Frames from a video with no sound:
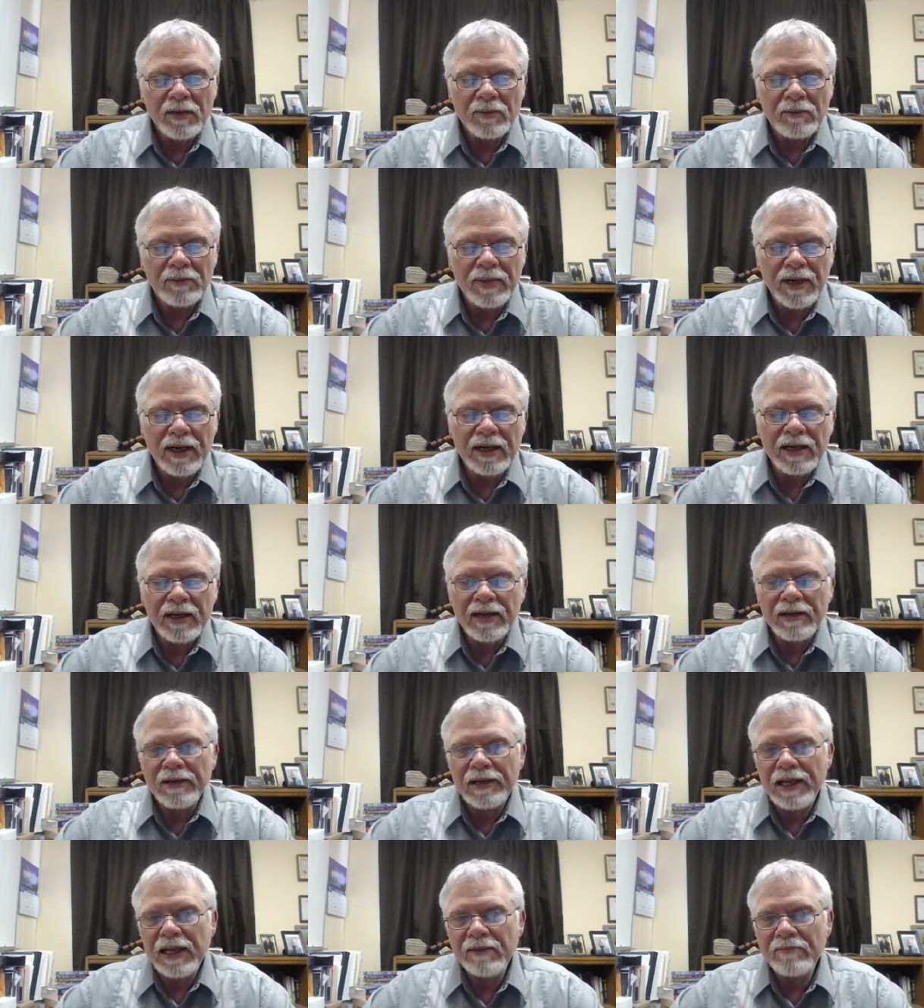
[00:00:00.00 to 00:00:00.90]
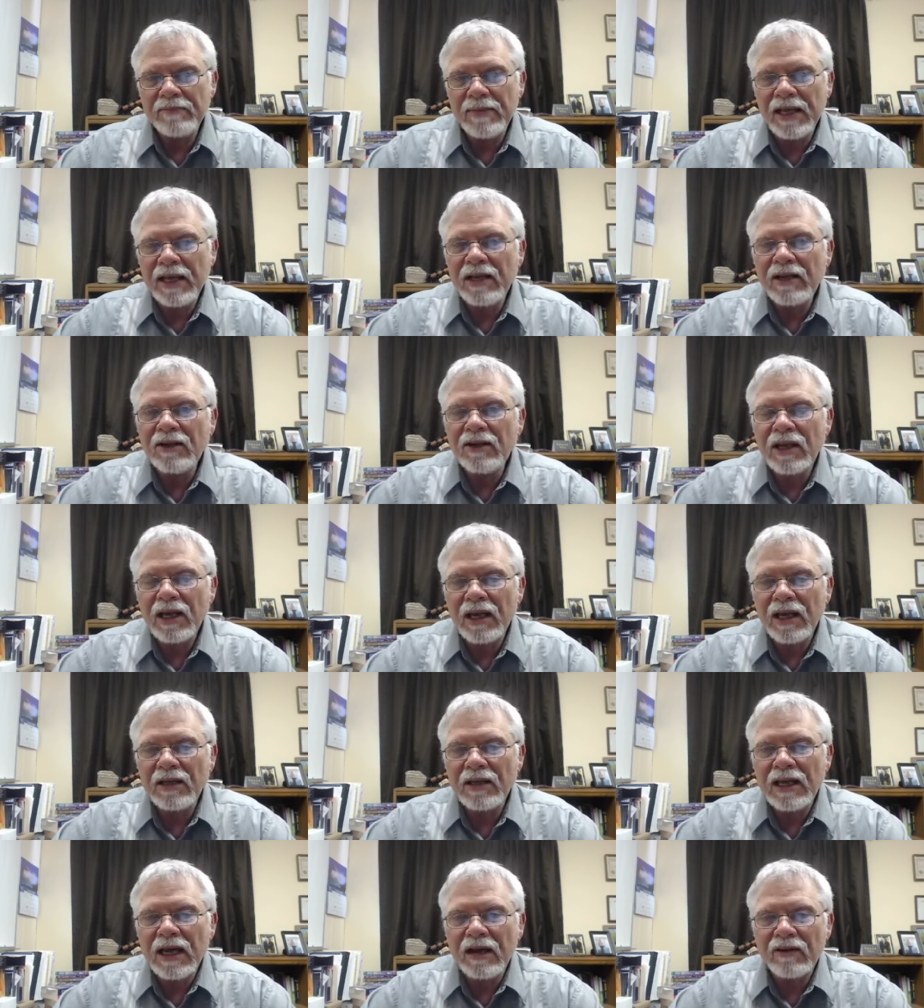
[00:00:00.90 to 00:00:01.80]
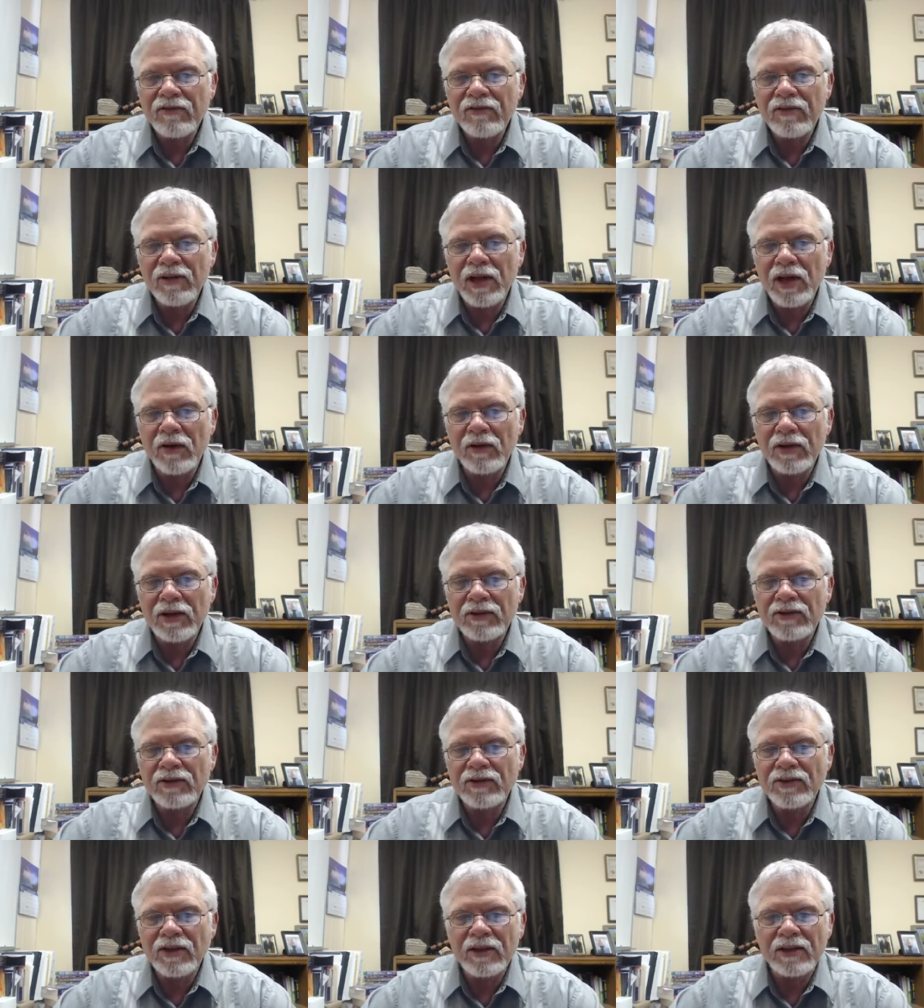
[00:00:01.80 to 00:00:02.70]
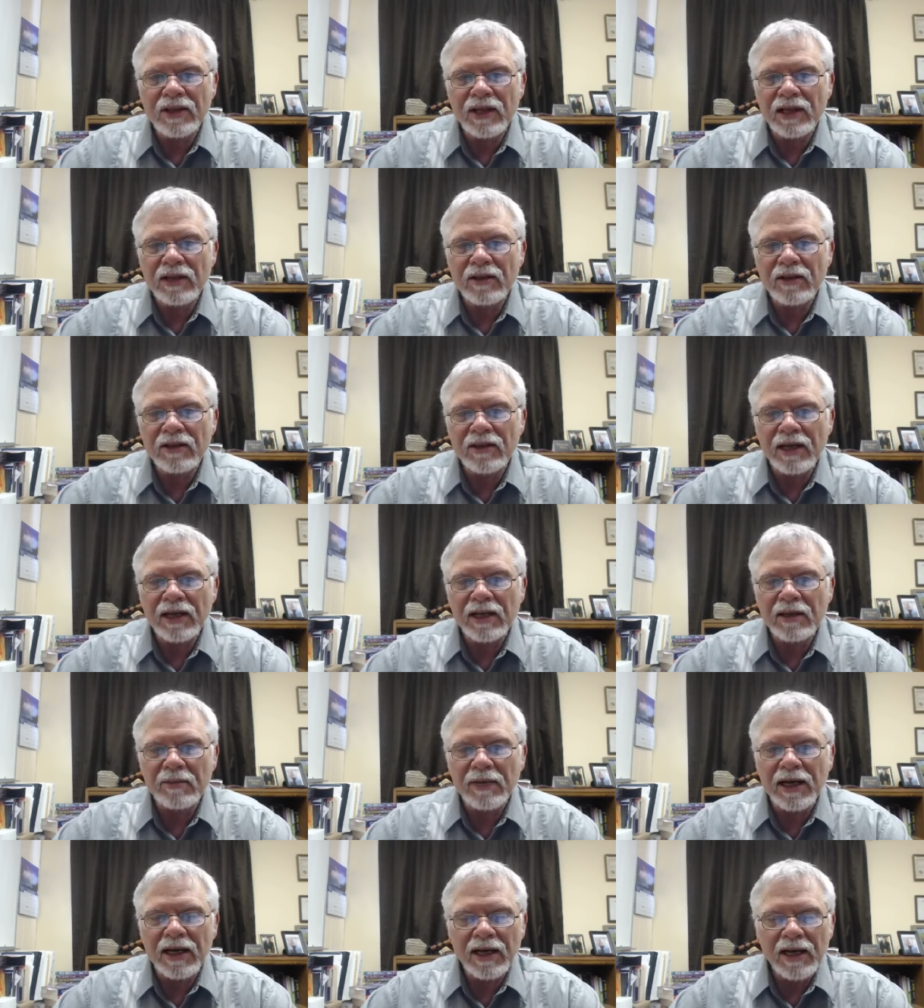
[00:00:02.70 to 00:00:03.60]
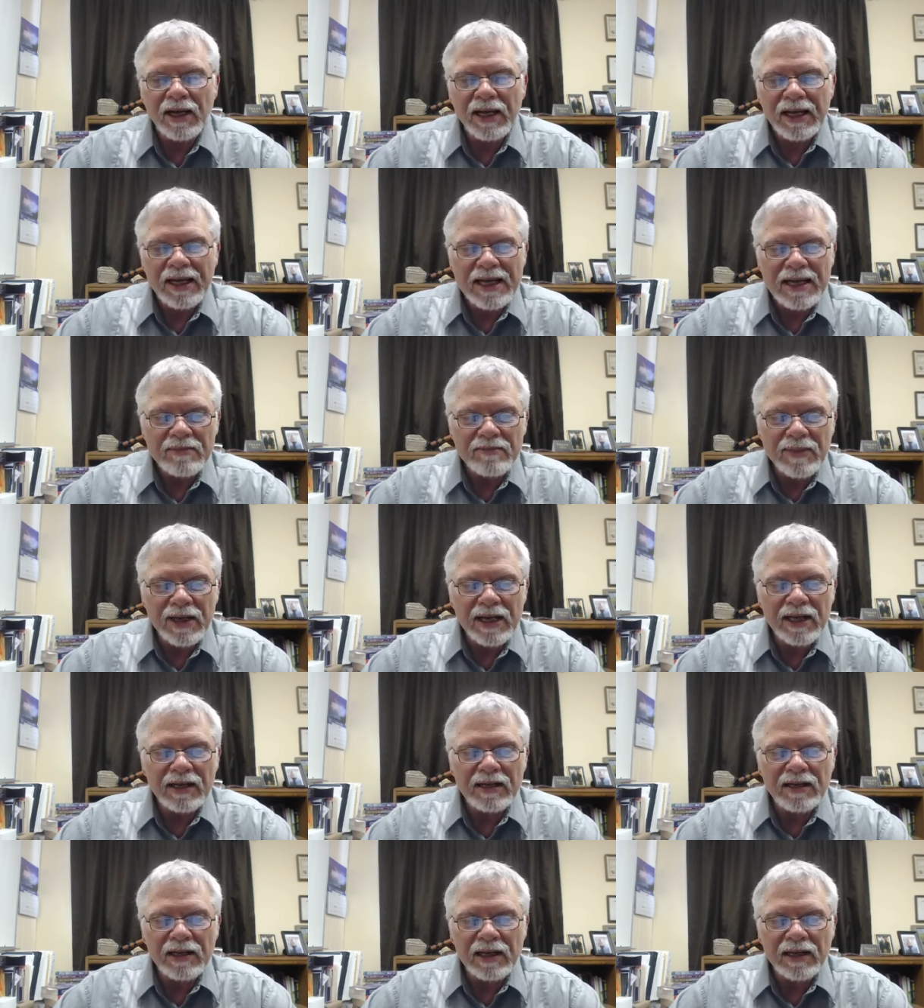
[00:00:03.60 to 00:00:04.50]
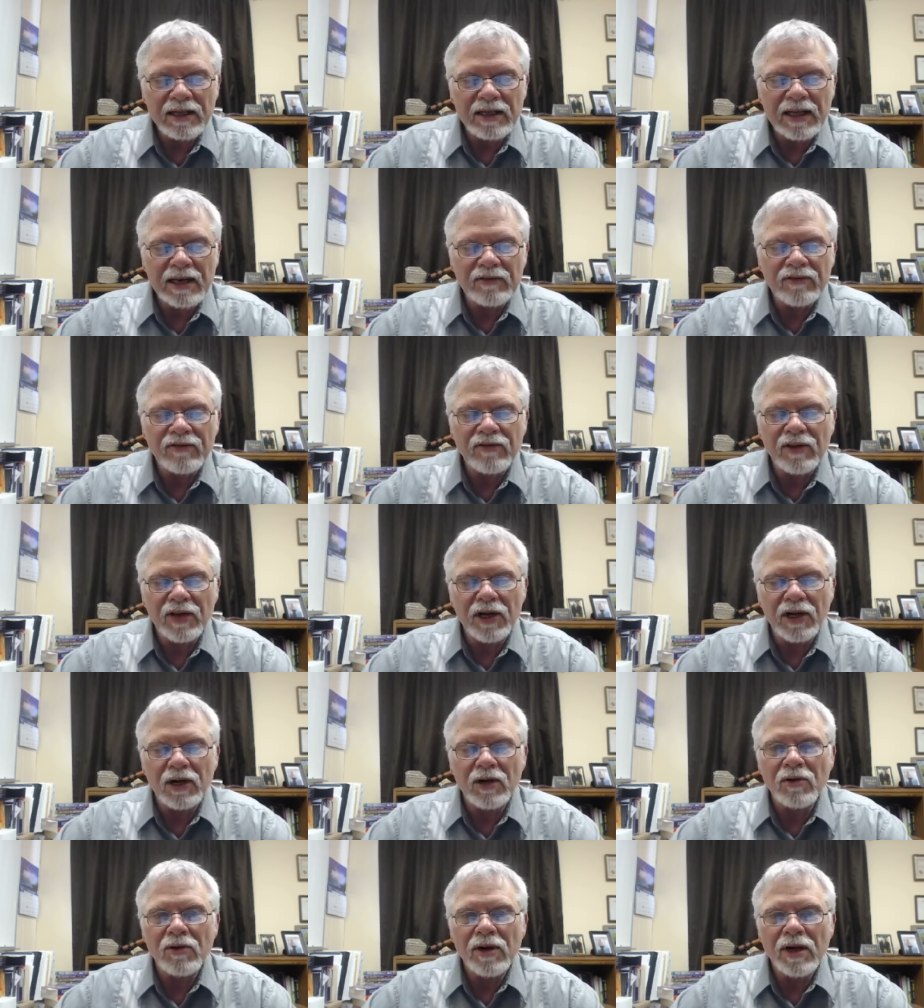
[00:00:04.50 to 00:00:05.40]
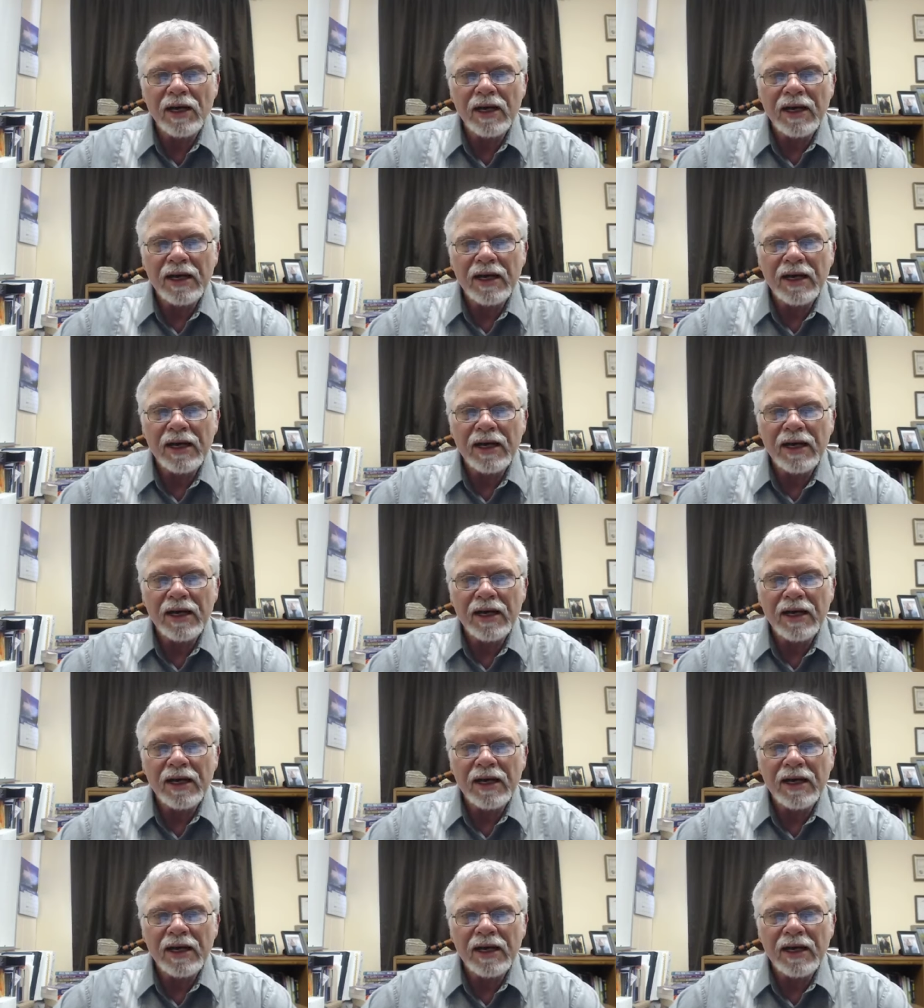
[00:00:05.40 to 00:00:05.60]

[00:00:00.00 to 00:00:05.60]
But he maintained that flow, and this is the thing to think about. He maintained that flow.